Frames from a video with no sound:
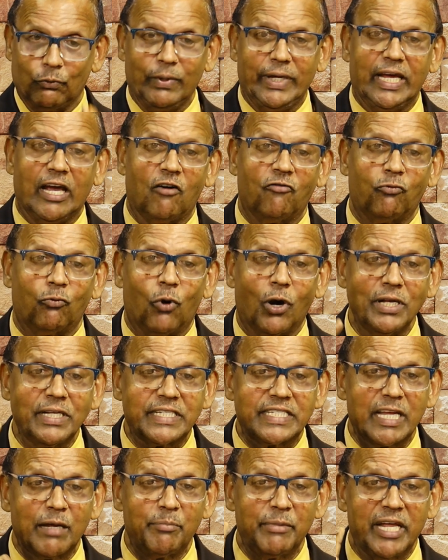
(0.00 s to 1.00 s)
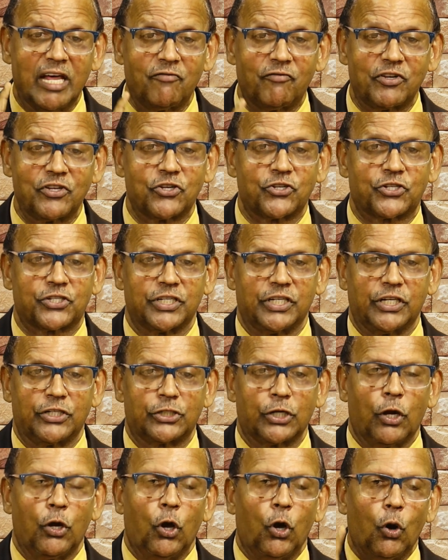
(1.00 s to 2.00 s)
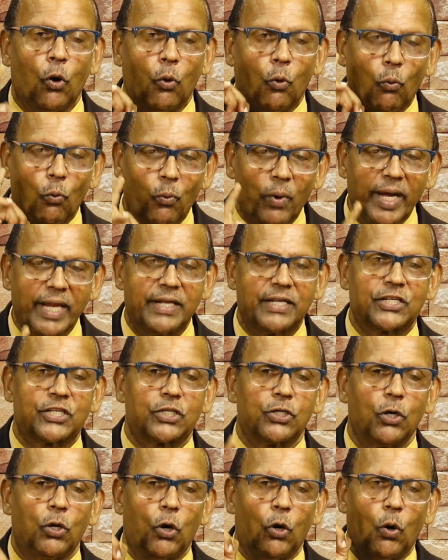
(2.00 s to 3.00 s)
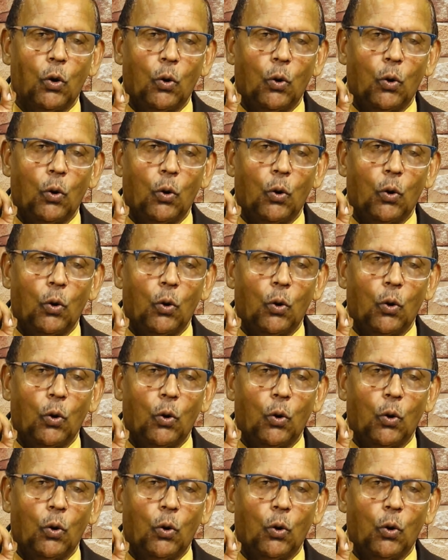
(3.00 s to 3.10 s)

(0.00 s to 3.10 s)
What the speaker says: we have one Seventh-day Adventist church with